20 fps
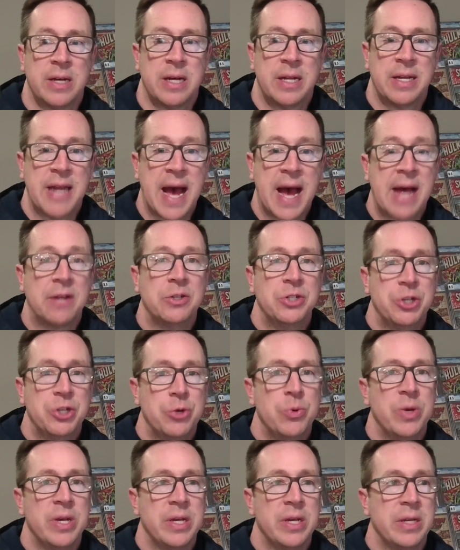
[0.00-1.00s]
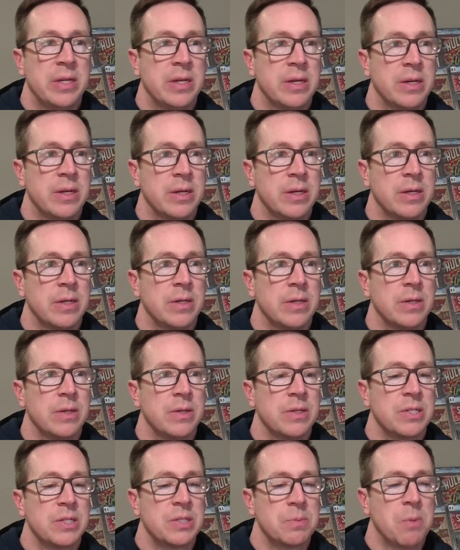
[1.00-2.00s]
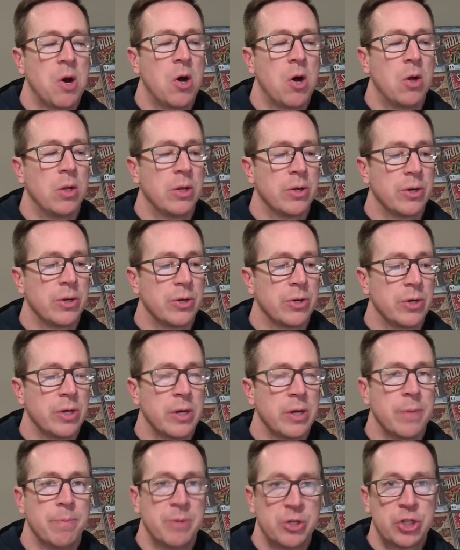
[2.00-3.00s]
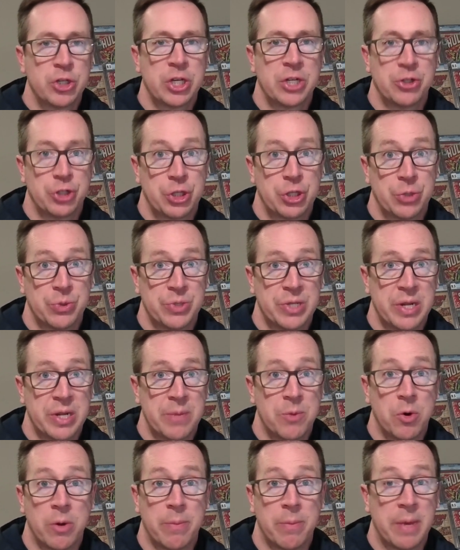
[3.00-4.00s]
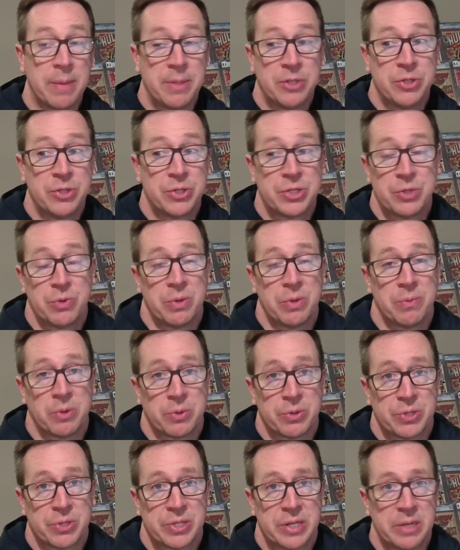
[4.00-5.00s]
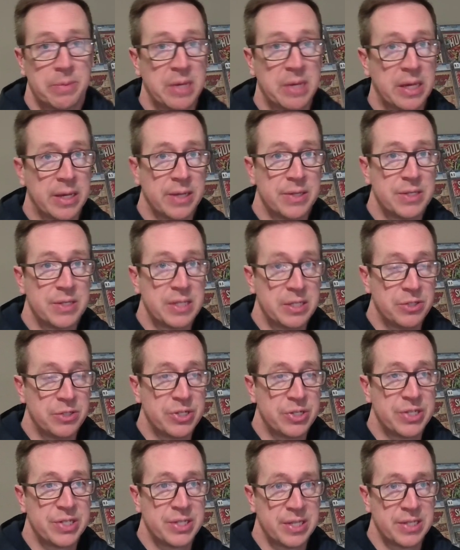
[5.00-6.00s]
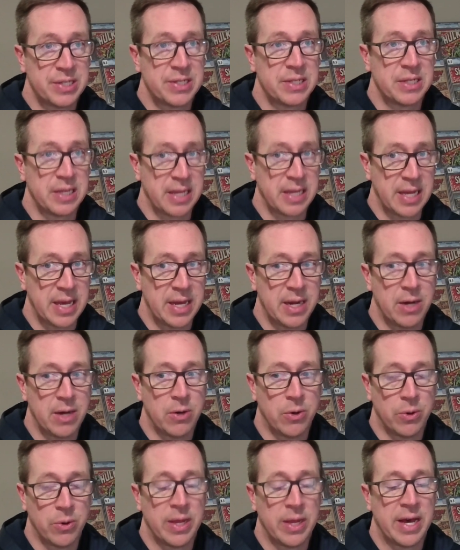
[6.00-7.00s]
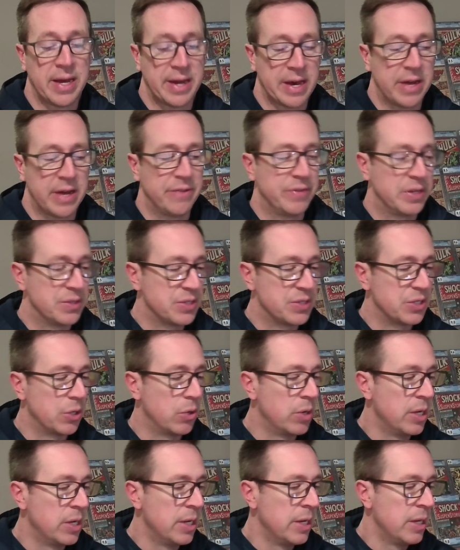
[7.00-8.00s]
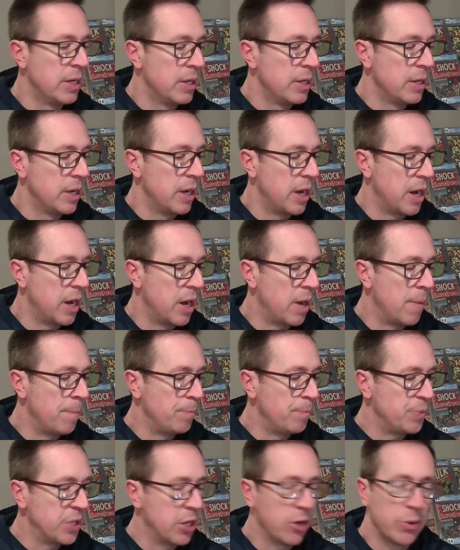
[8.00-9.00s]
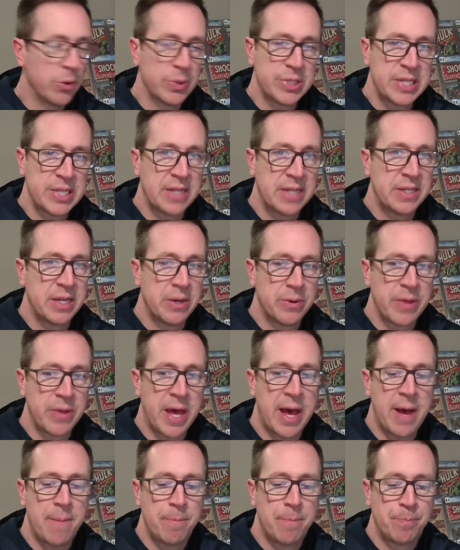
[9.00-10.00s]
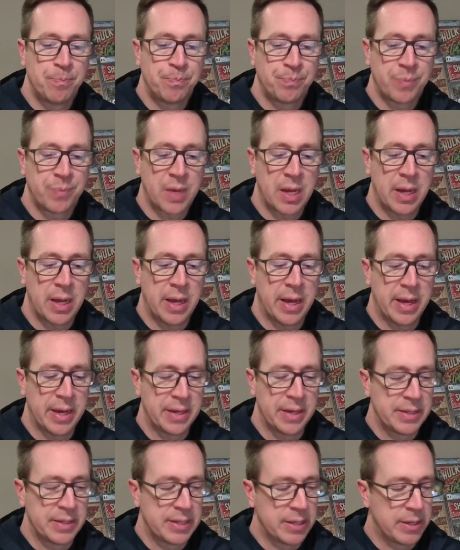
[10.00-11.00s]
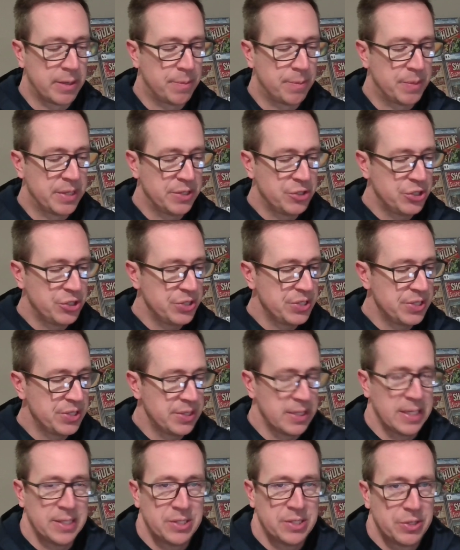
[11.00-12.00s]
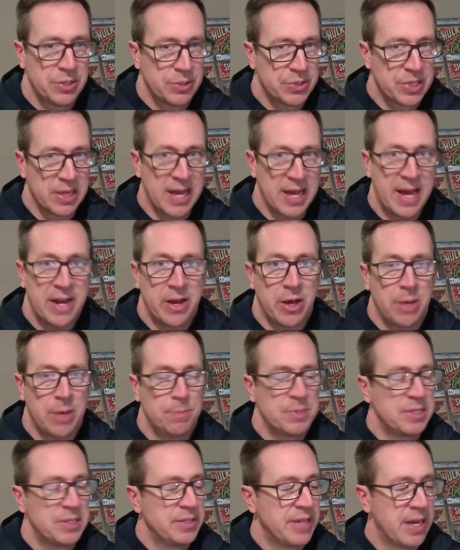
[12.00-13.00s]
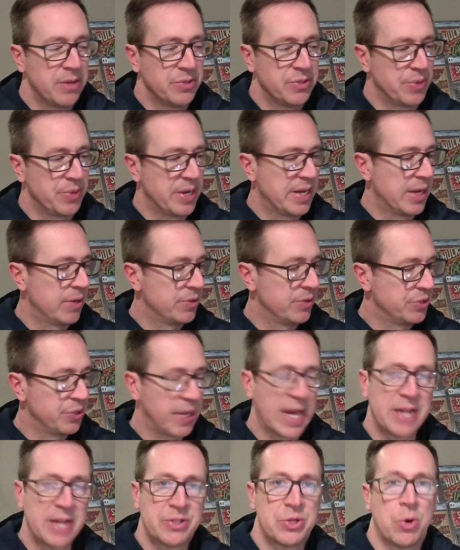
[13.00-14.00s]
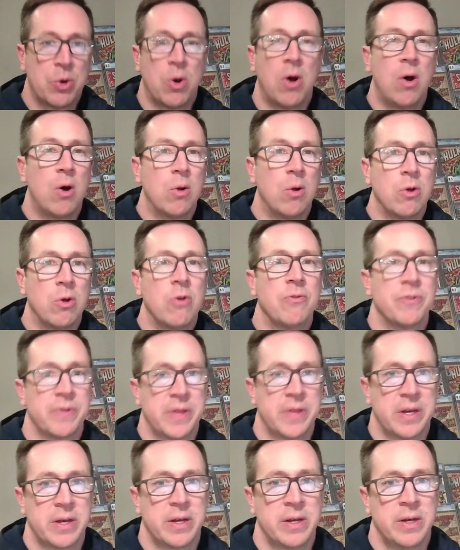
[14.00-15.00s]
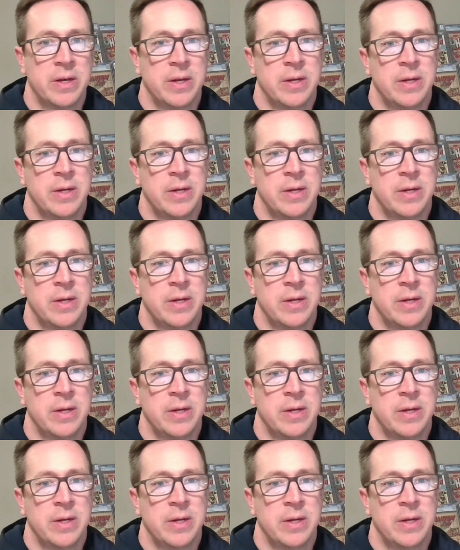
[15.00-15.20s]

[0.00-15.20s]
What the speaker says: not doing smaller Michigan shows anymore, maybe just doing Motor City because he just doesn't get a whole lot out of it. So, it was sad to hear that. And it's just there's a lot of ups and downs right now, as you guys know, all over the